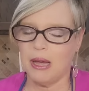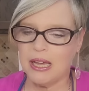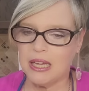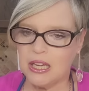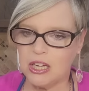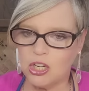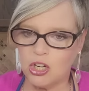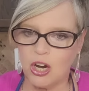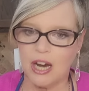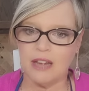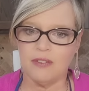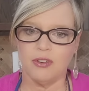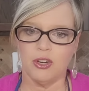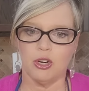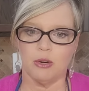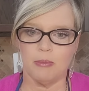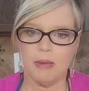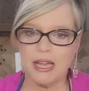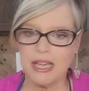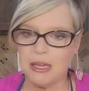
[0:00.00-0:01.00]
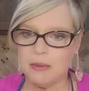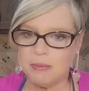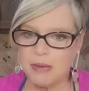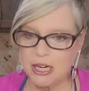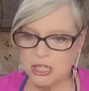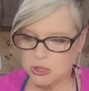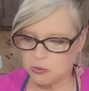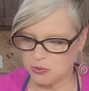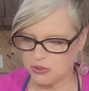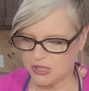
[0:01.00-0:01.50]
making gravy, you're making
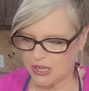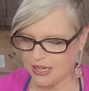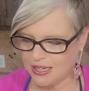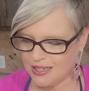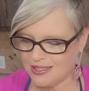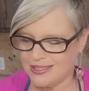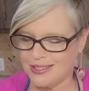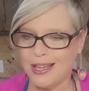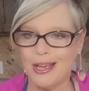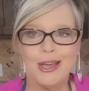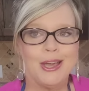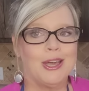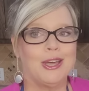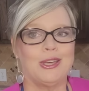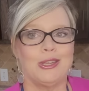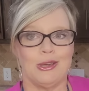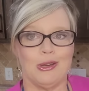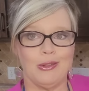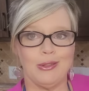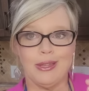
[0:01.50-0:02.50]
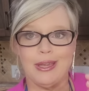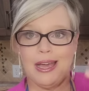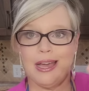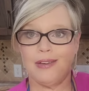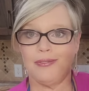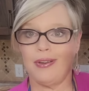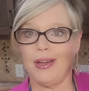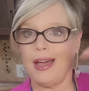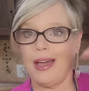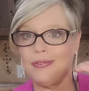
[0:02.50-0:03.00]
mashed potatoes, you only
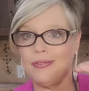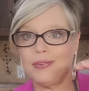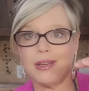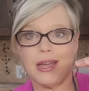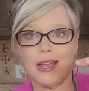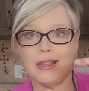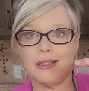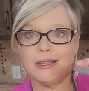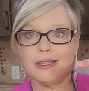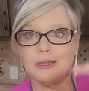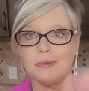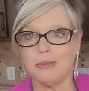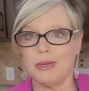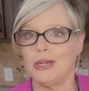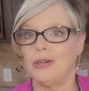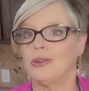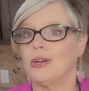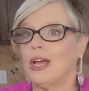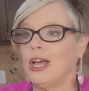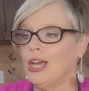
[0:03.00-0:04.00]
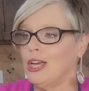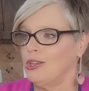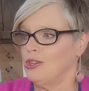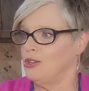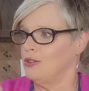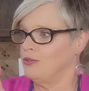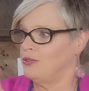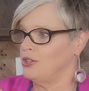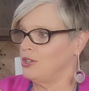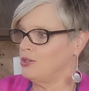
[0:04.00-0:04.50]
have half a gallon of milk,
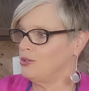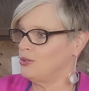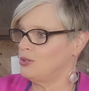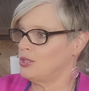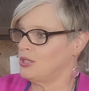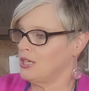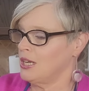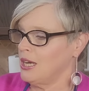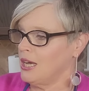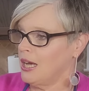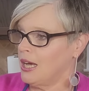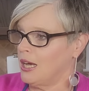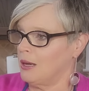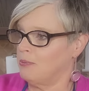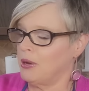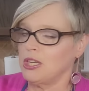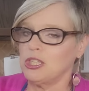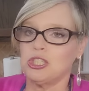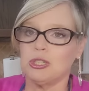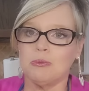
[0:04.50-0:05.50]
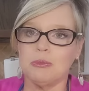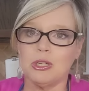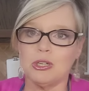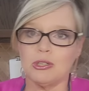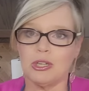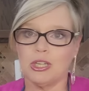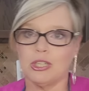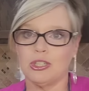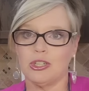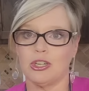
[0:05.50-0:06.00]
you've used a bunch of
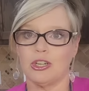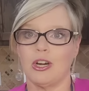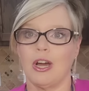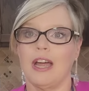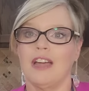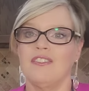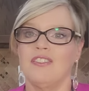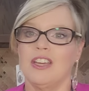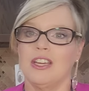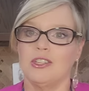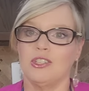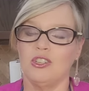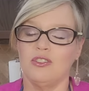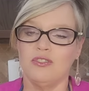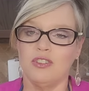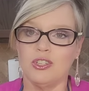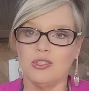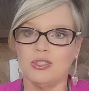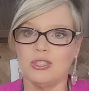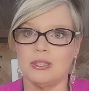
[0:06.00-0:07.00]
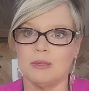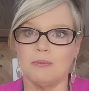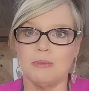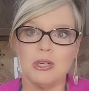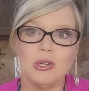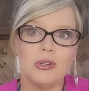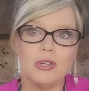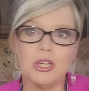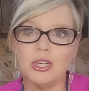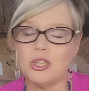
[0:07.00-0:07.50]
milk in your gravy and you've used some
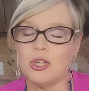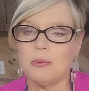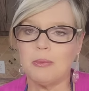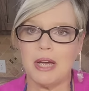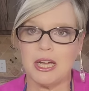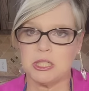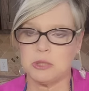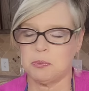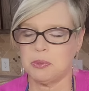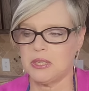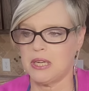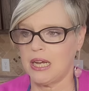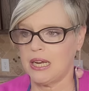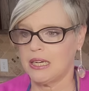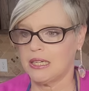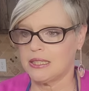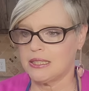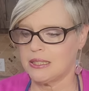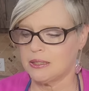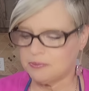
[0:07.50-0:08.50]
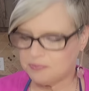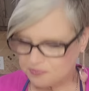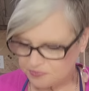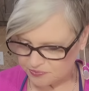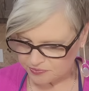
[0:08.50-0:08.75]
milk in your mashed potatoes,